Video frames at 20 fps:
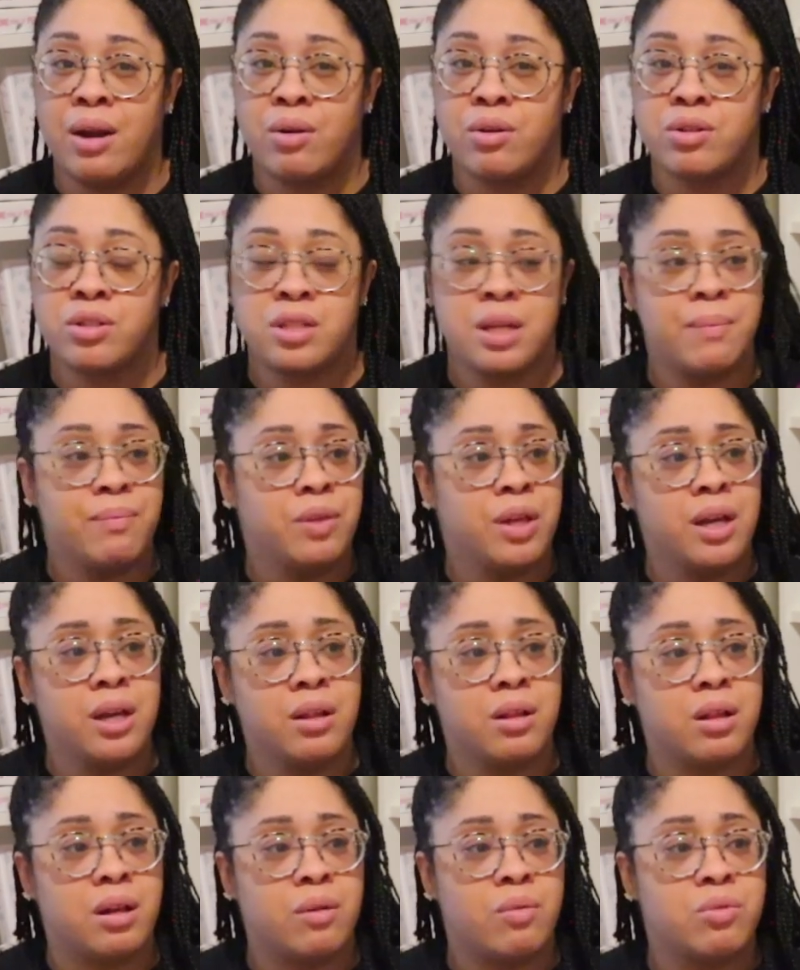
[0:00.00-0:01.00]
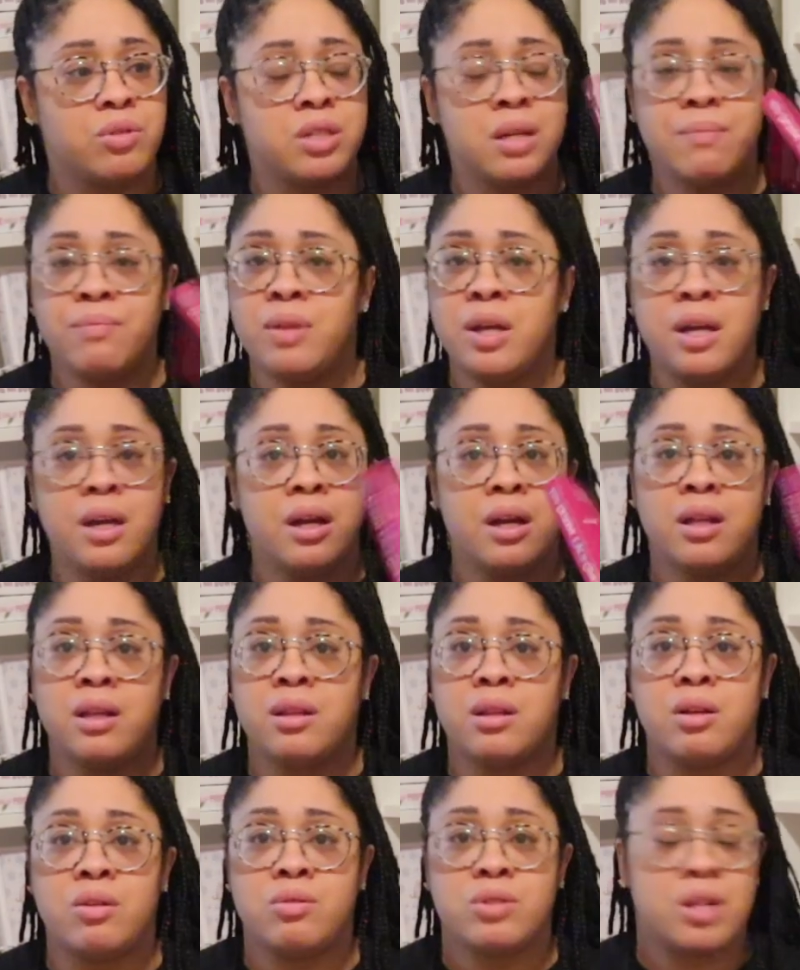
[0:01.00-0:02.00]
or something
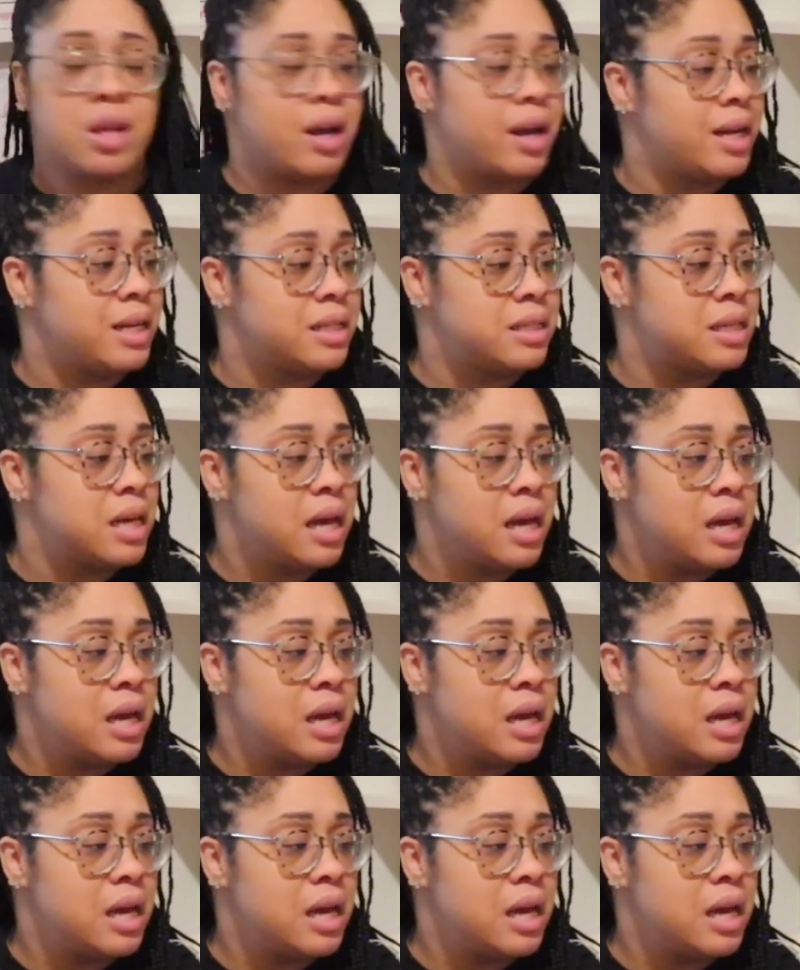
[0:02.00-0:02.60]
in those lines.